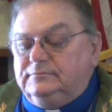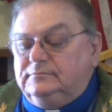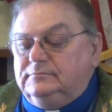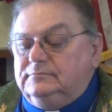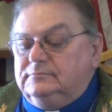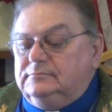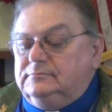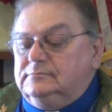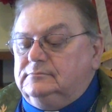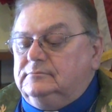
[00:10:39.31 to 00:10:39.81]

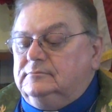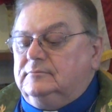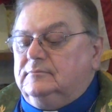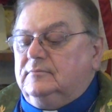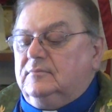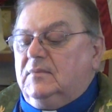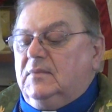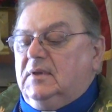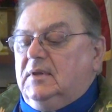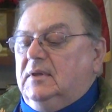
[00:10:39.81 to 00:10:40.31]

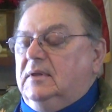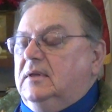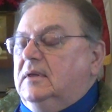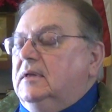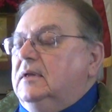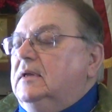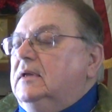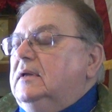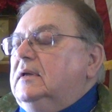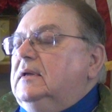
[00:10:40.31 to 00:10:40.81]

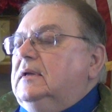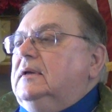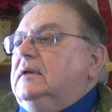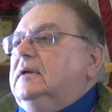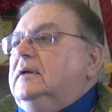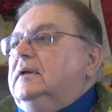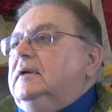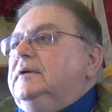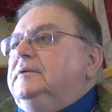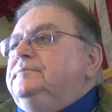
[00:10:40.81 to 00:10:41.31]

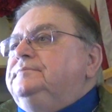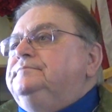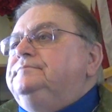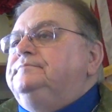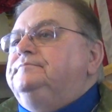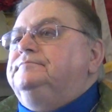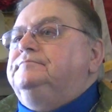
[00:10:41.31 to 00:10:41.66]
(no one is talking)